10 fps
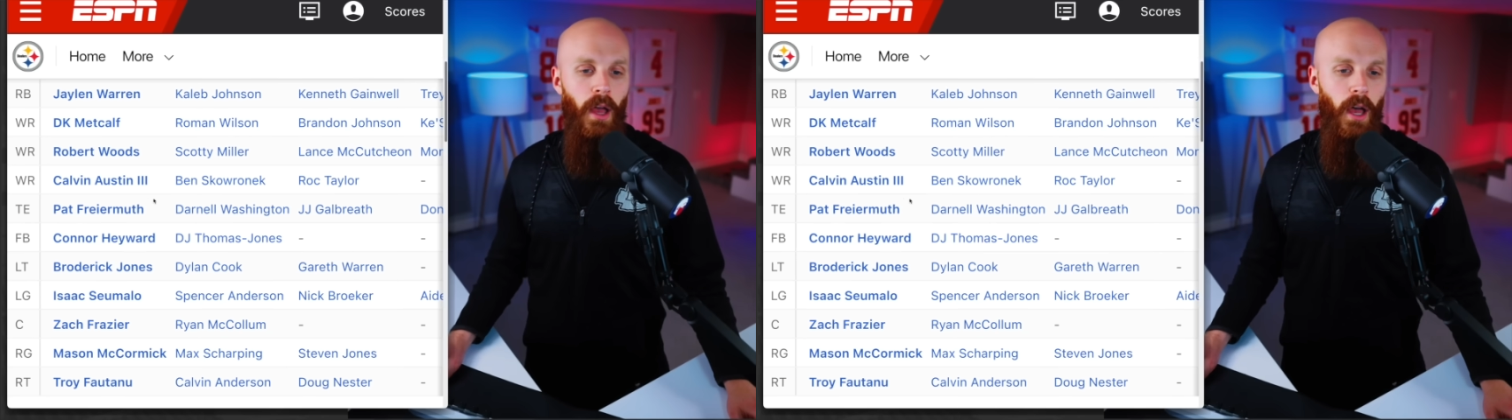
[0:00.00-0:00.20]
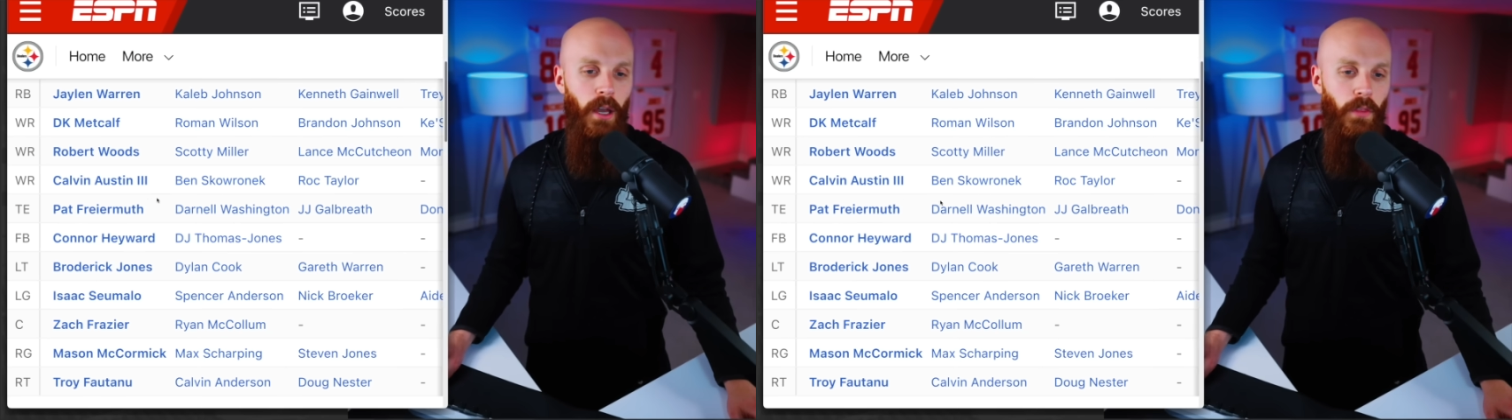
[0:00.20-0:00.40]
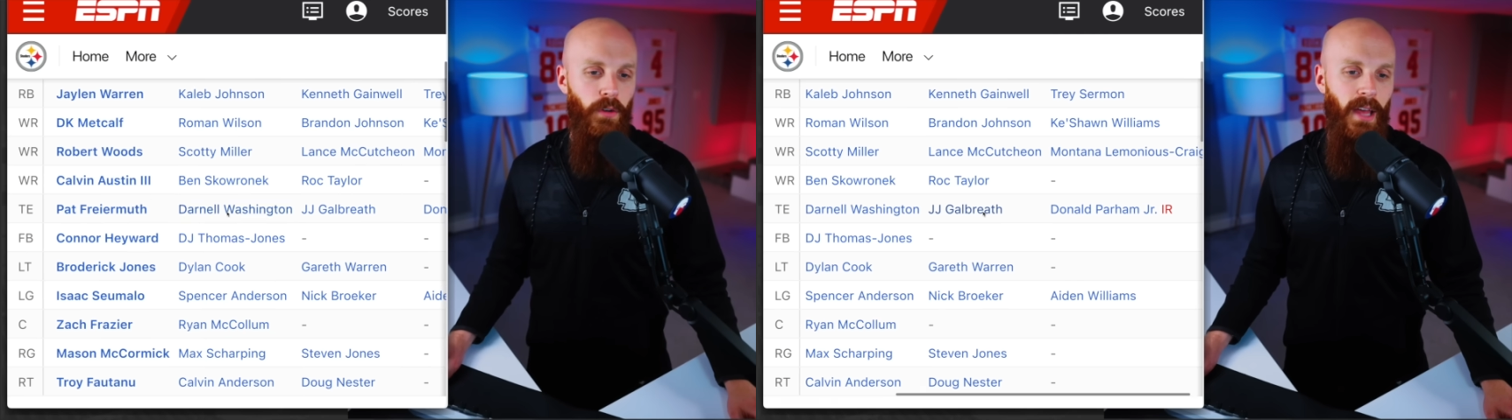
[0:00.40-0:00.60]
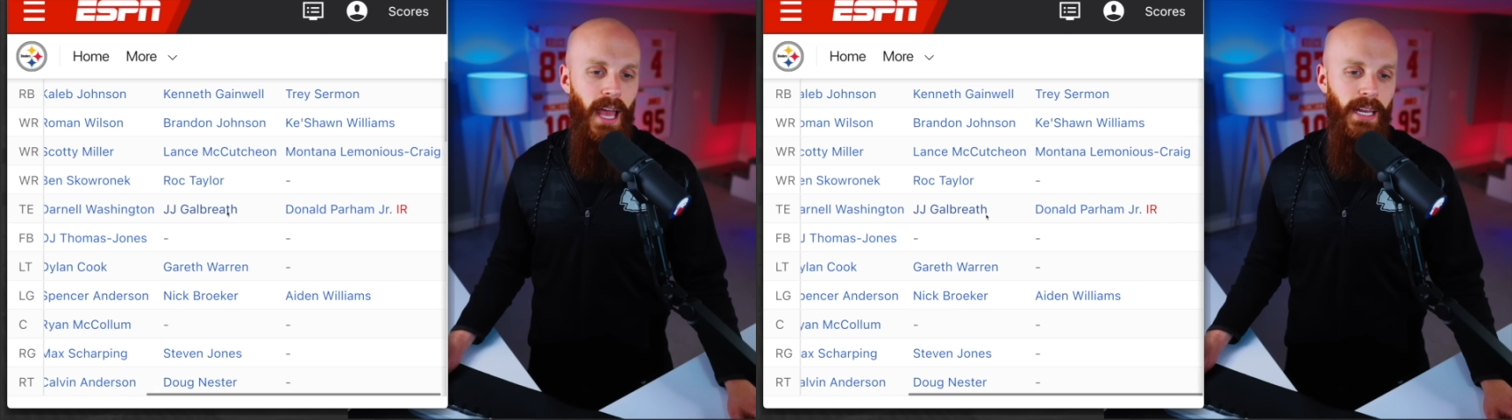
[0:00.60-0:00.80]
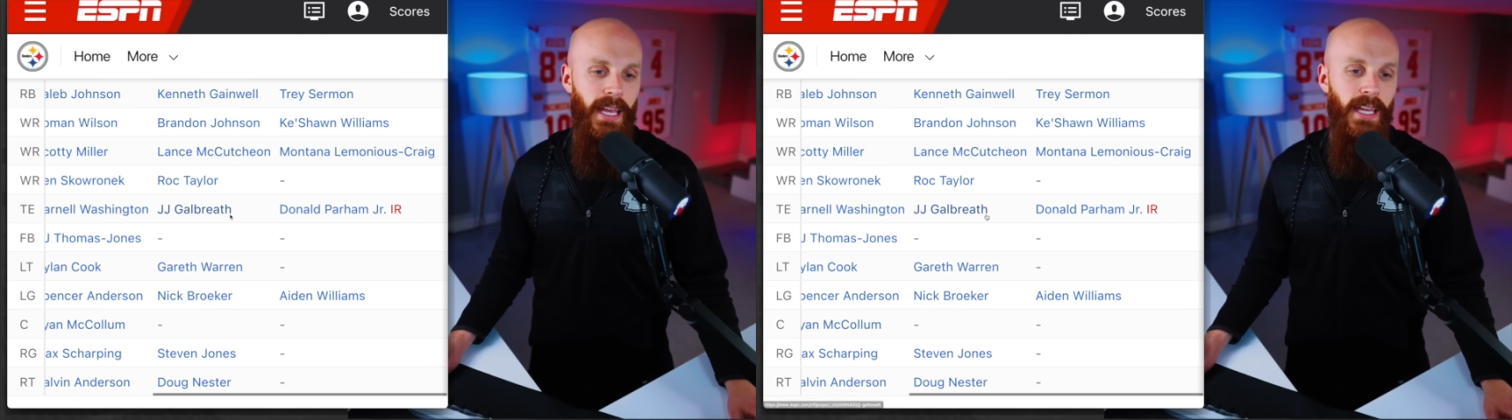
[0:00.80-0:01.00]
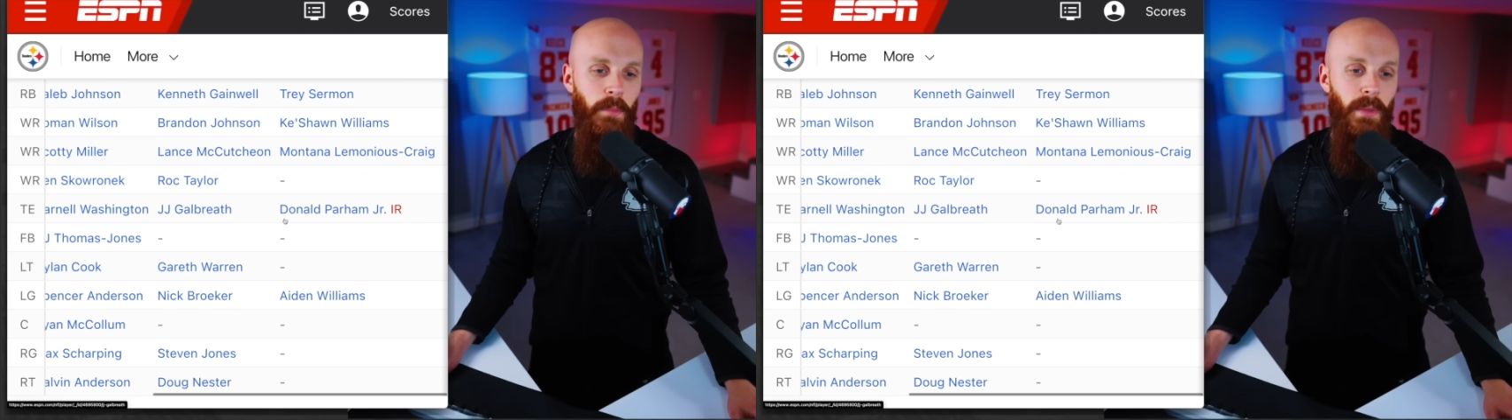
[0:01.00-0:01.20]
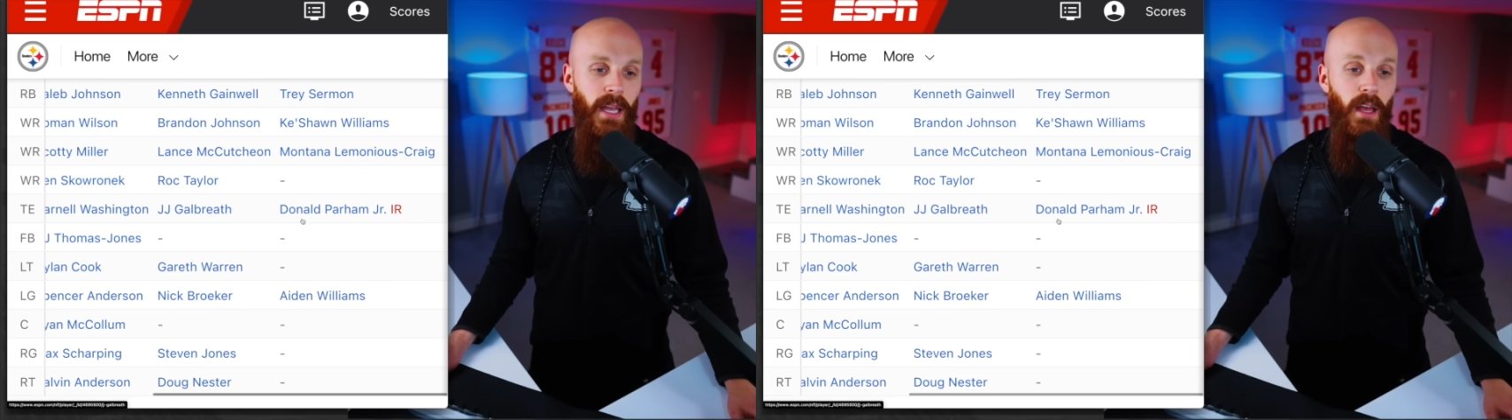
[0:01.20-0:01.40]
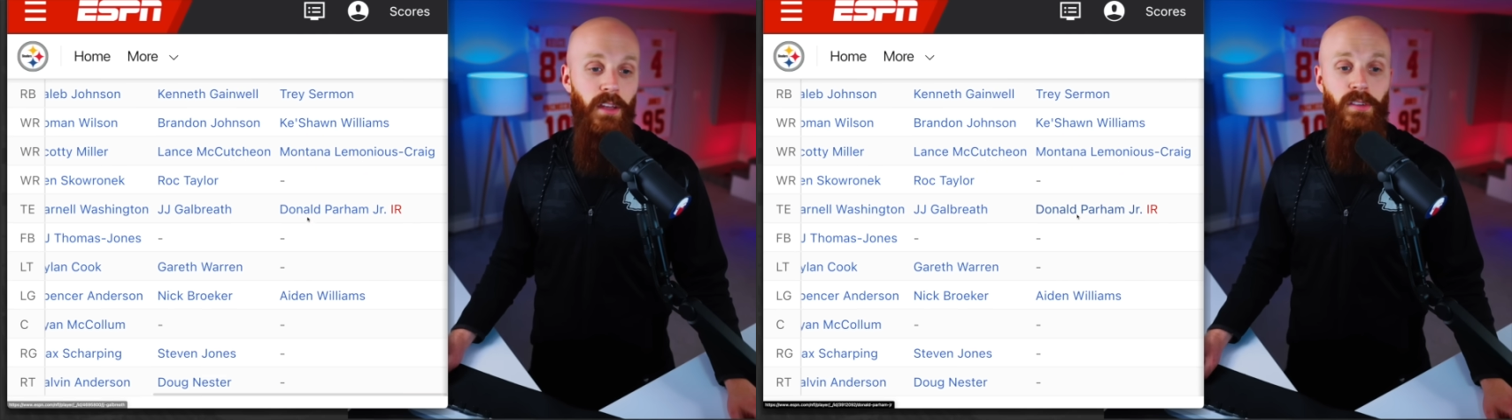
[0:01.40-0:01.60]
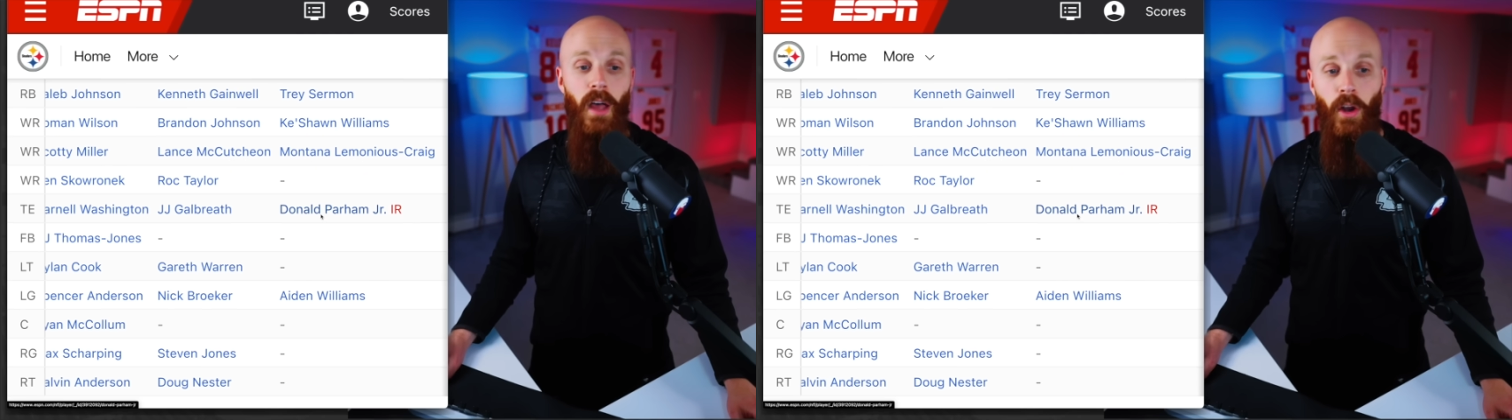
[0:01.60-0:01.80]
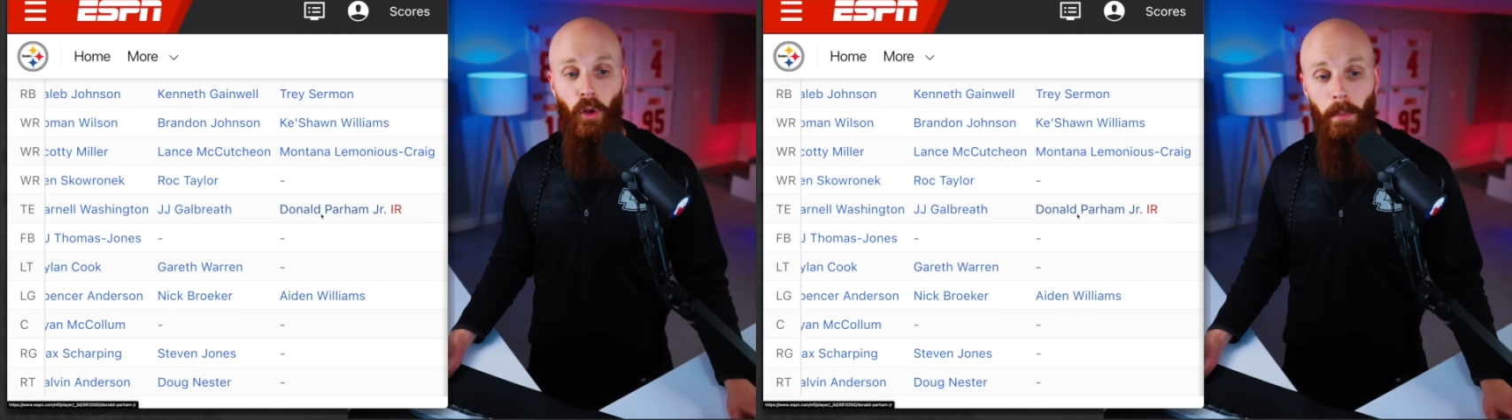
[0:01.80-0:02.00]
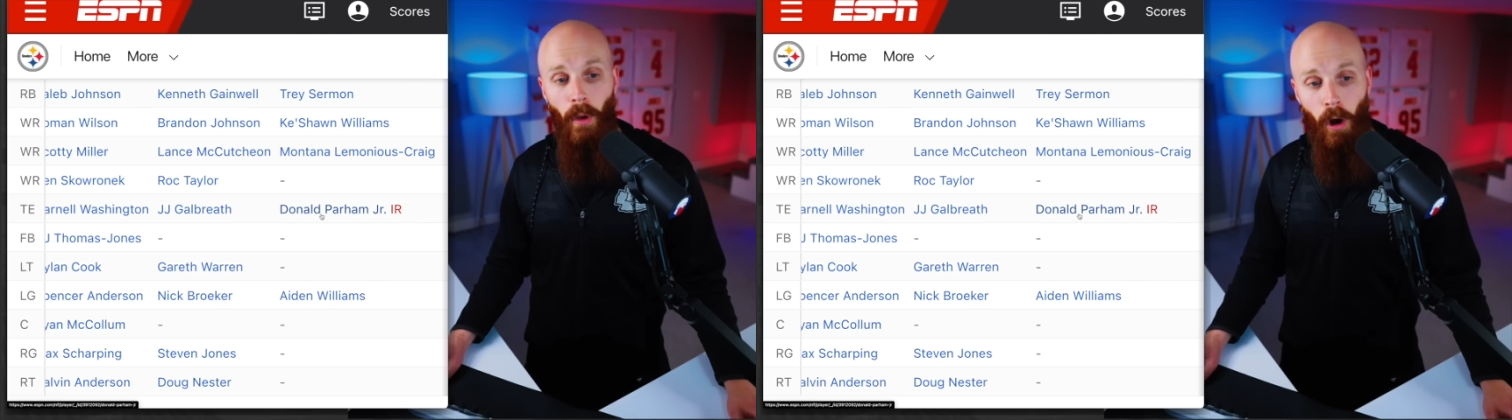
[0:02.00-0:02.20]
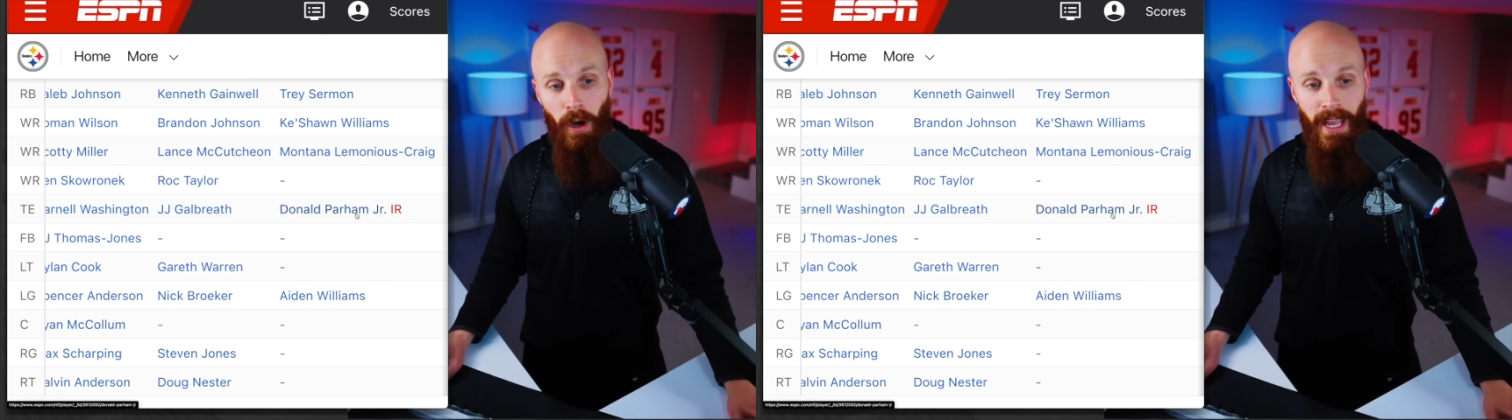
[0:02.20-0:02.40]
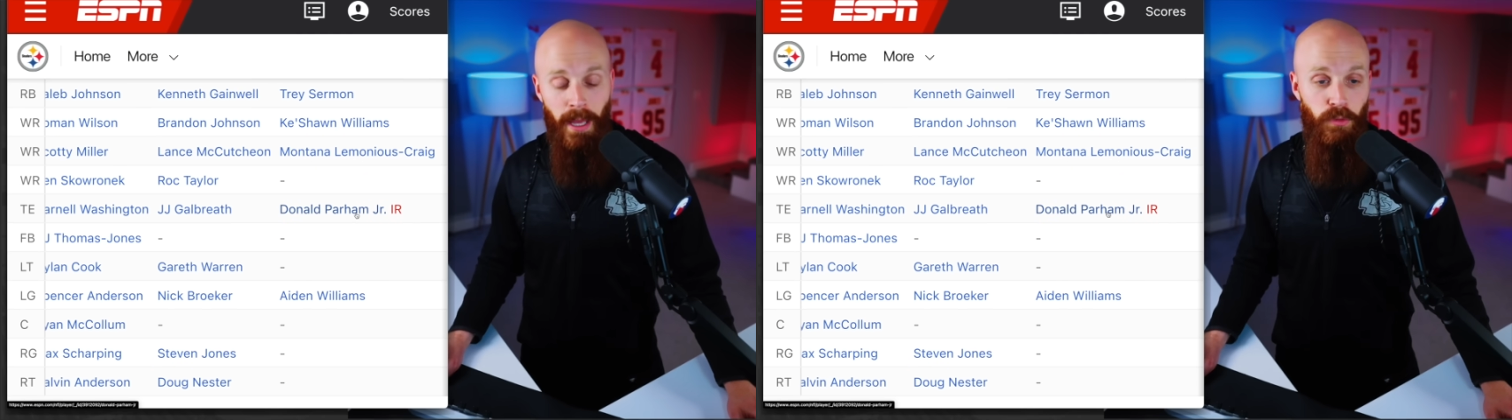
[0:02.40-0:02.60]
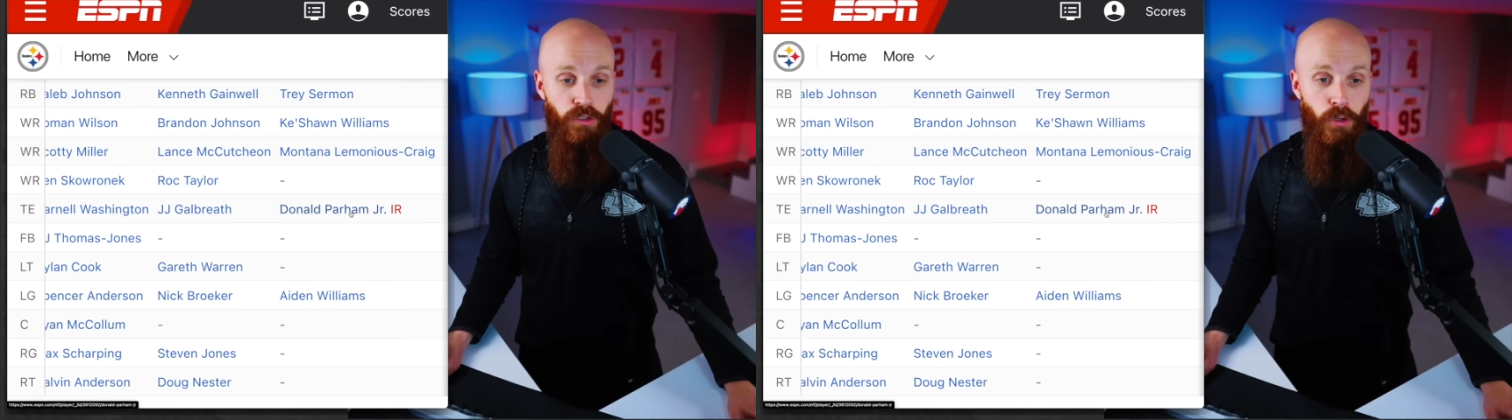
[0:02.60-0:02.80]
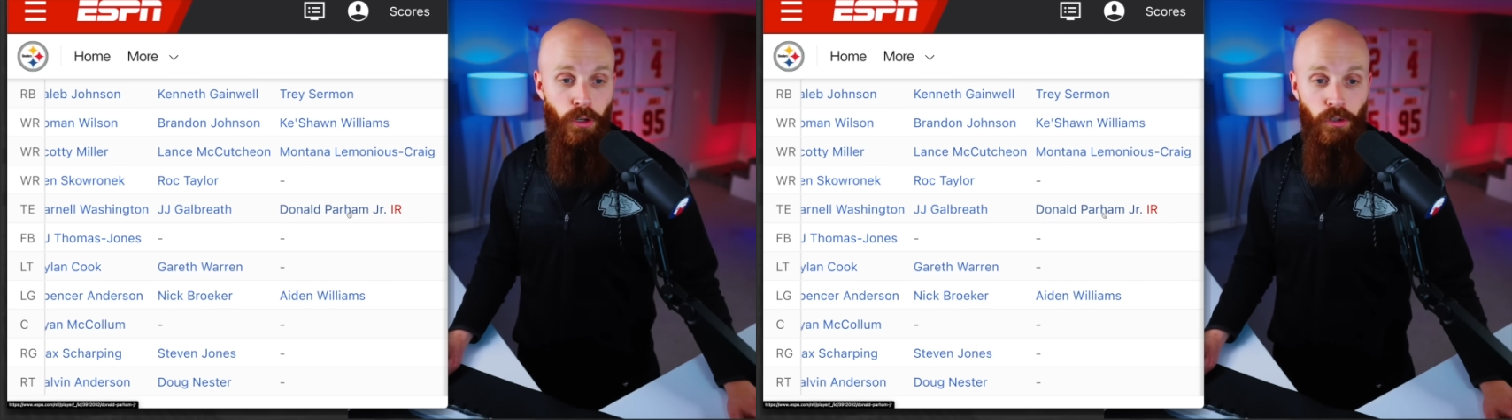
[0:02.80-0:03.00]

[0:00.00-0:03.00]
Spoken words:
another tight end because Donald Parham Jr.